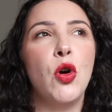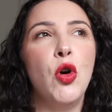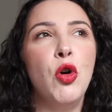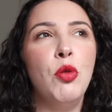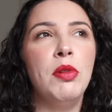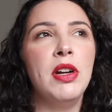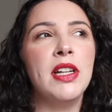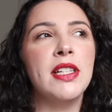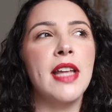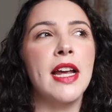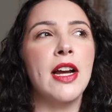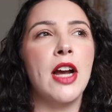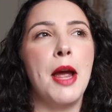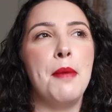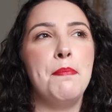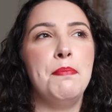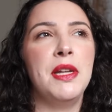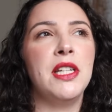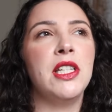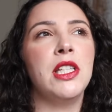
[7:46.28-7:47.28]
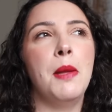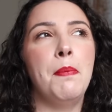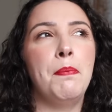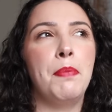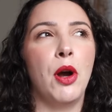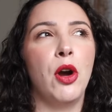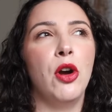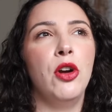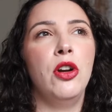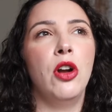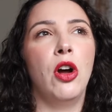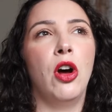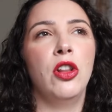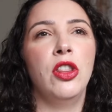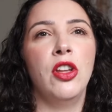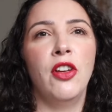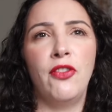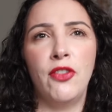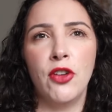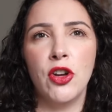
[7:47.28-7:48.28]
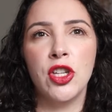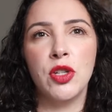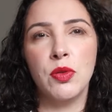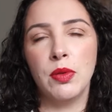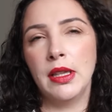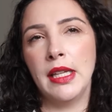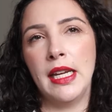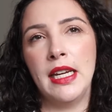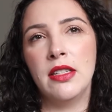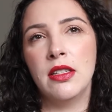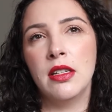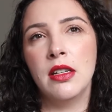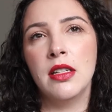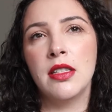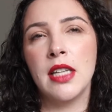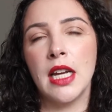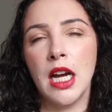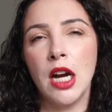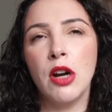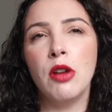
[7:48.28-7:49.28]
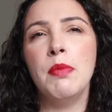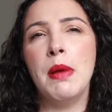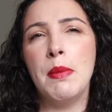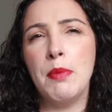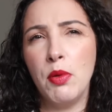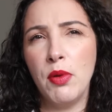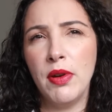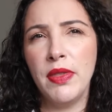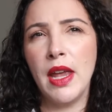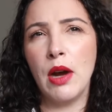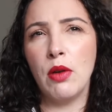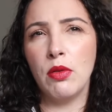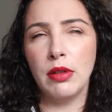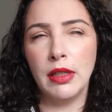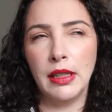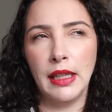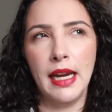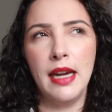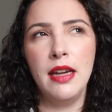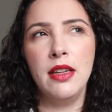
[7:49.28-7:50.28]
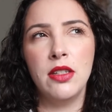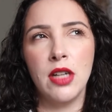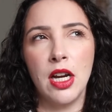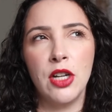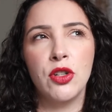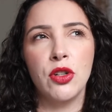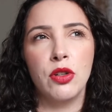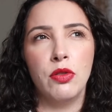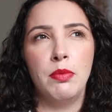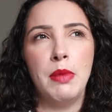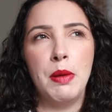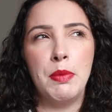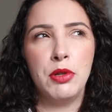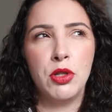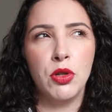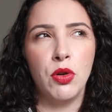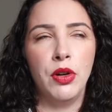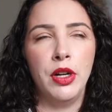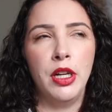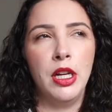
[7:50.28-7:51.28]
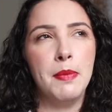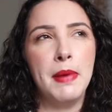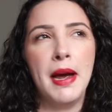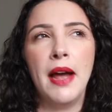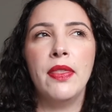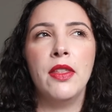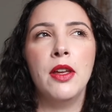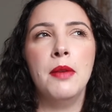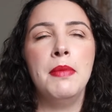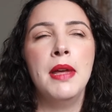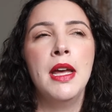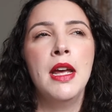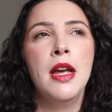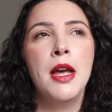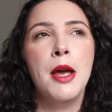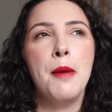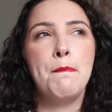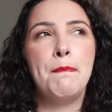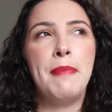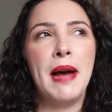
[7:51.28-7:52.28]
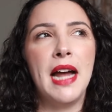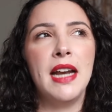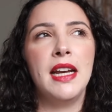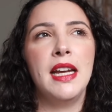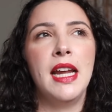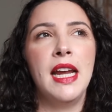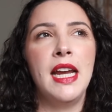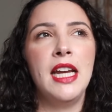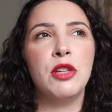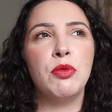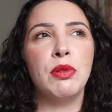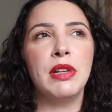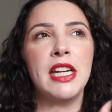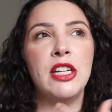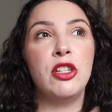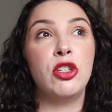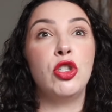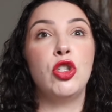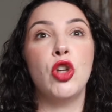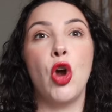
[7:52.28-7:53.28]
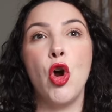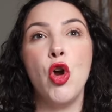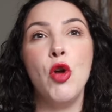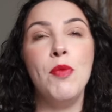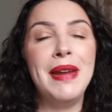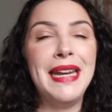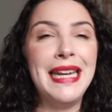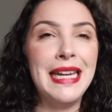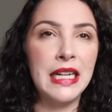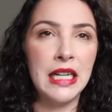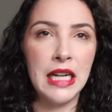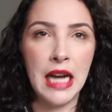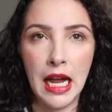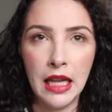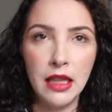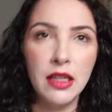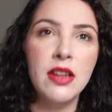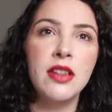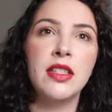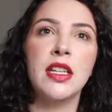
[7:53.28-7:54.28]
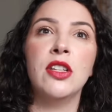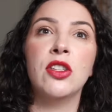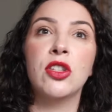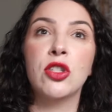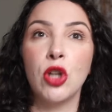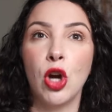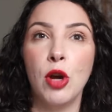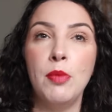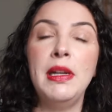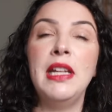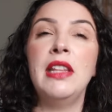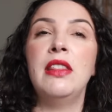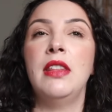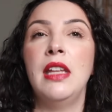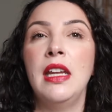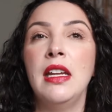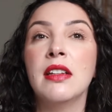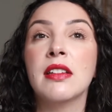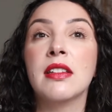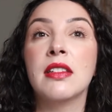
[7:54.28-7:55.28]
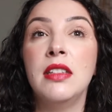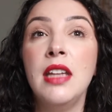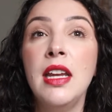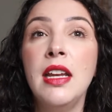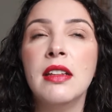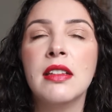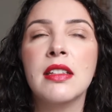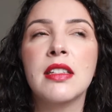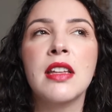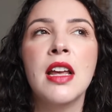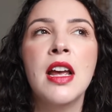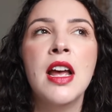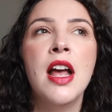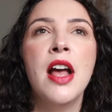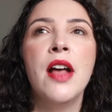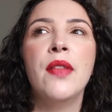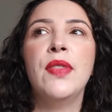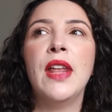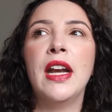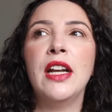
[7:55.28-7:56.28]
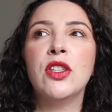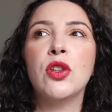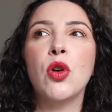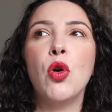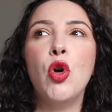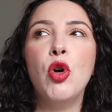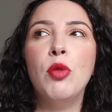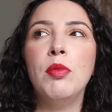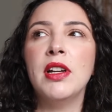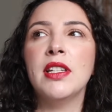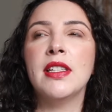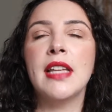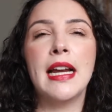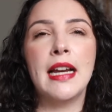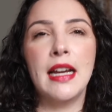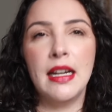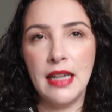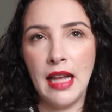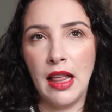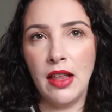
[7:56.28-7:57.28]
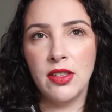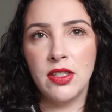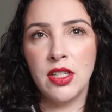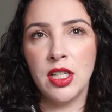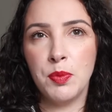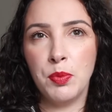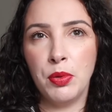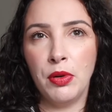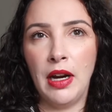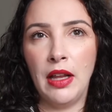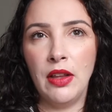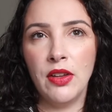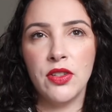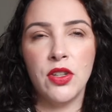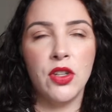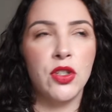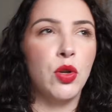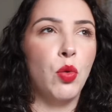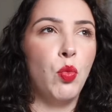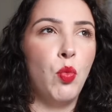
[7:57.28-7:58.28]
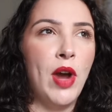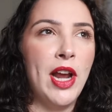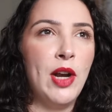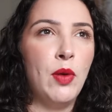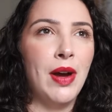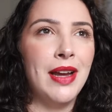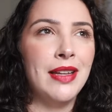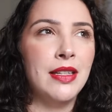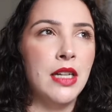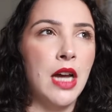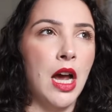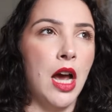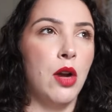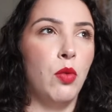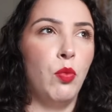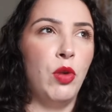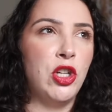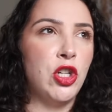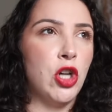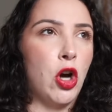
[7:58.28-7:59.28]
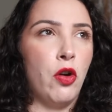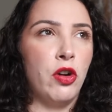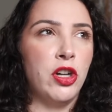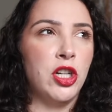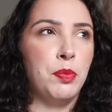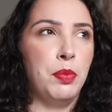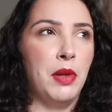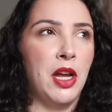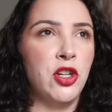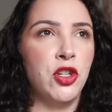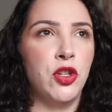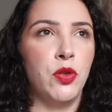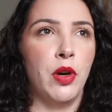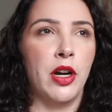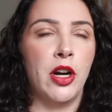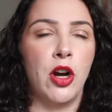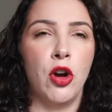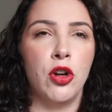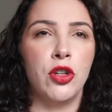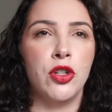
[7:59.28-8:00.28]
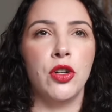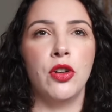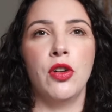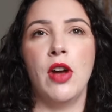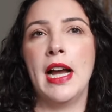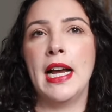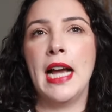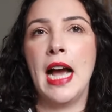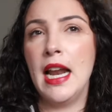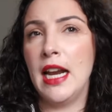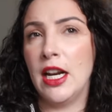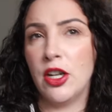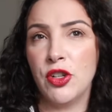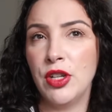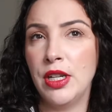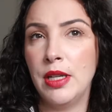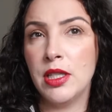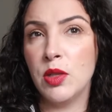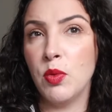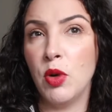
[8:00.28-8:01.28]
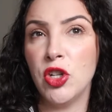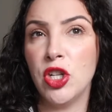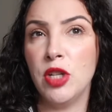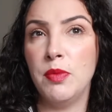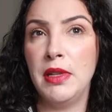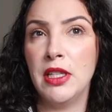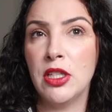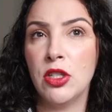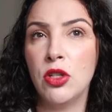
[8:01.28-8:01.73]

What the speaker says: almost like I missed the boat on the first releases. Like I remember when they were released, I do remember talking about them, but he's released so many colors and so many things since that it's almost like analysis paralysis. Where do I start? Which orange blush do I go to? I can't actually swatch them in